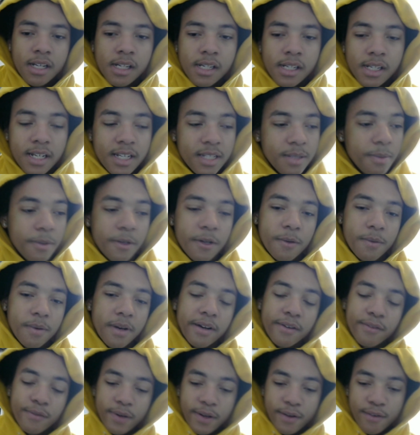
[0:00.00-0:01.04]
It's been a
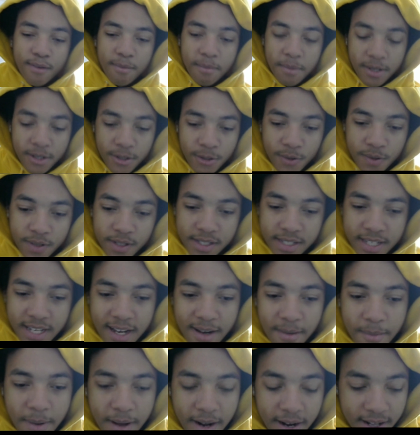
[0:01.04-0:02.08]
rough week for me. You can
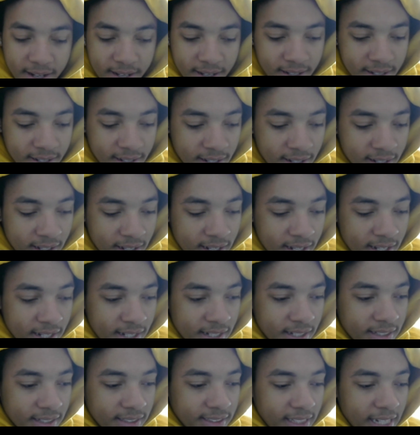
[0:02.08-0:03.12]
tell by the
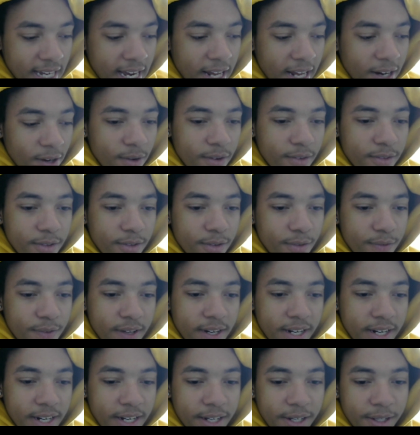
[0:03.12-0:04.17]
title of the
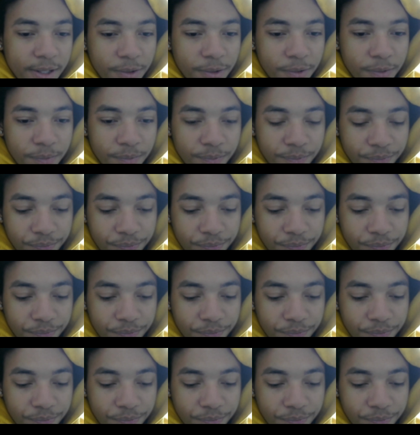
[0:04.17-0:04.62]
video.